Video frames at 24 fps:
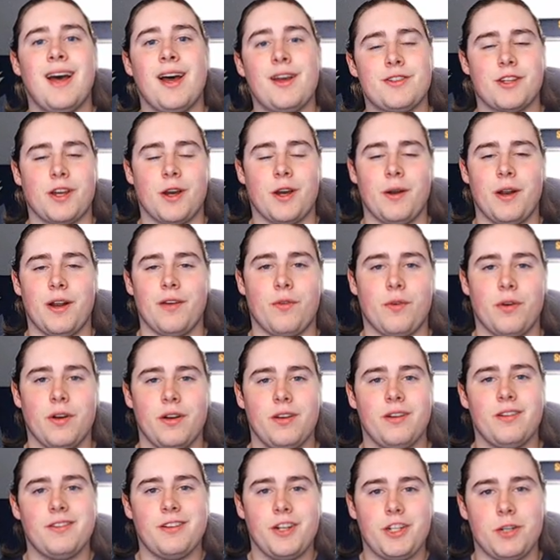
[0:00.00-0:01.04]
How's it going,
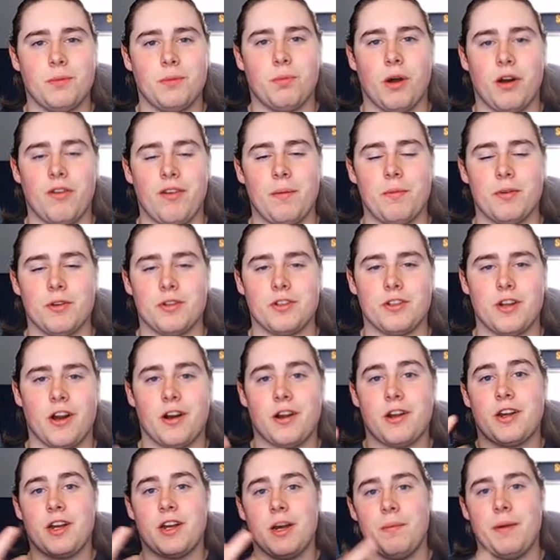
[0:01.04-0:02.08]
everyone? It's your boy Rainbow
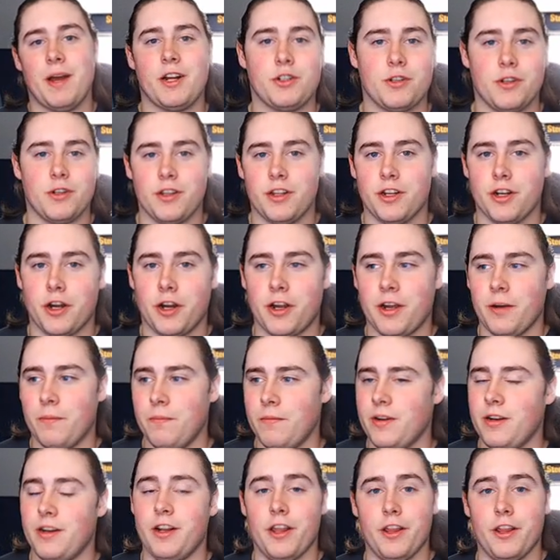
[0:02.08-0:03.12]
Star coming at you in
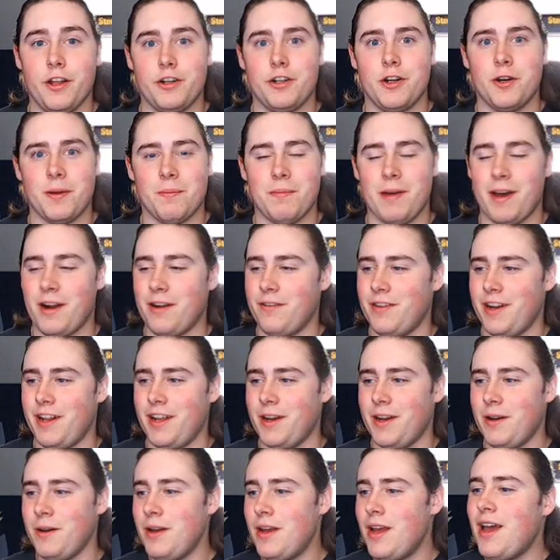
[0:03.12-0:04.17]
another Dokkan battle
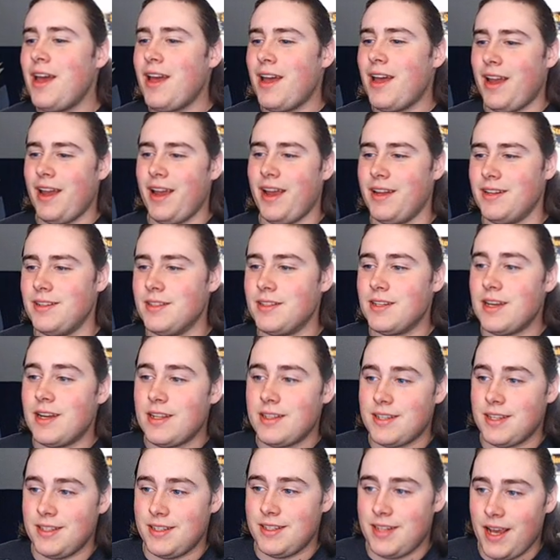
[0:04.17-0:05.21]
video. And
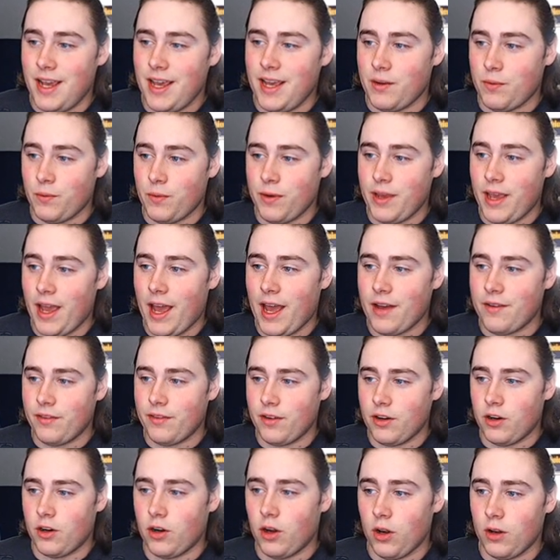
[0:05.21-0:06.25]
today we
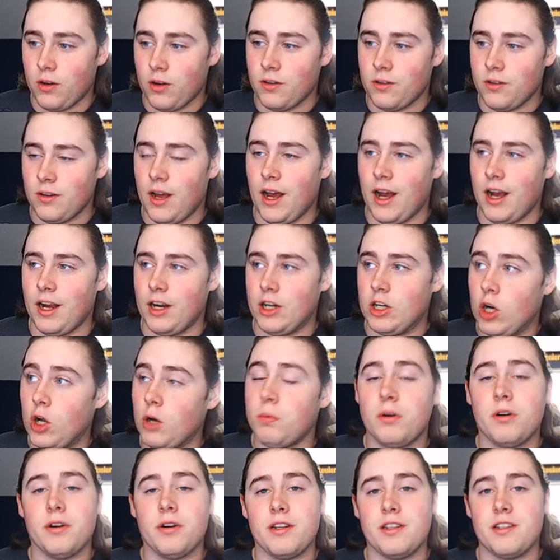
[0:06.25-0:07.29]
have
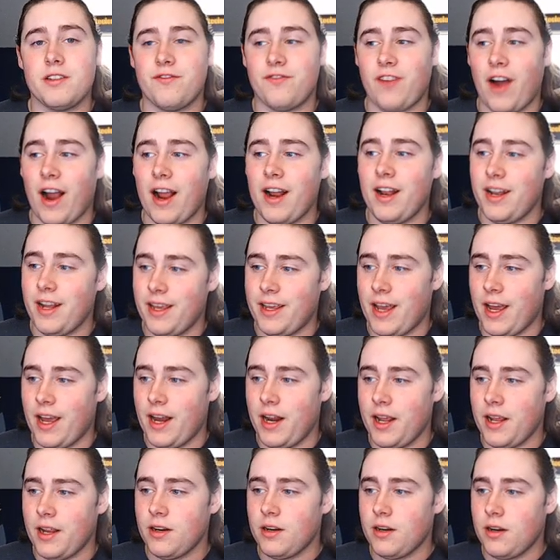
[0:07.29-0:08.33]
Global is finally
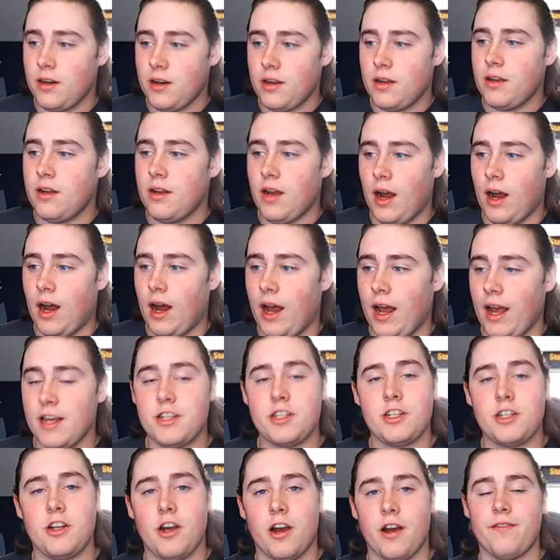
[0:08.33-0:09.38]
getting
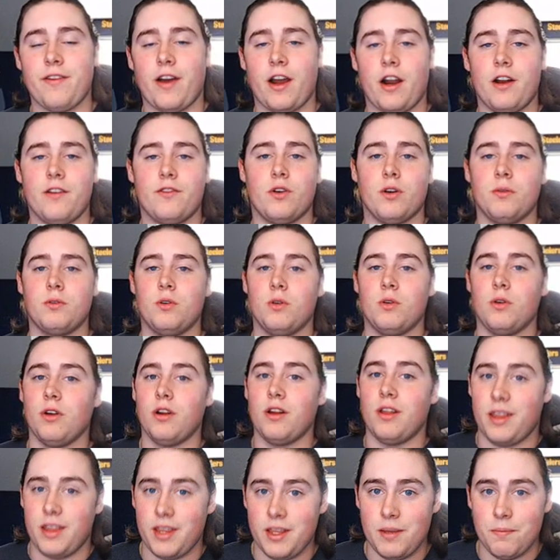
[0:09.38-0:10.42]
STR Final Form
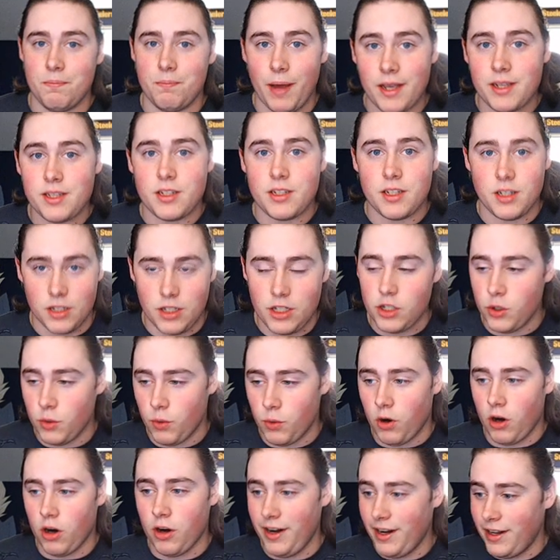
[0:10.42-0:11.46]
Cooler, the best
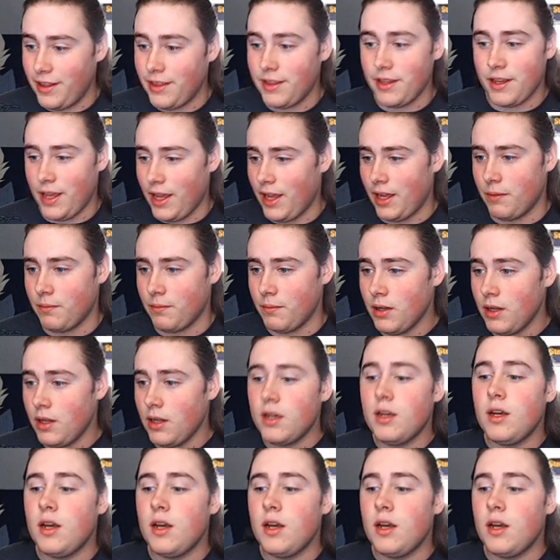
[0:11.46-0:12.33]
TUR in the game.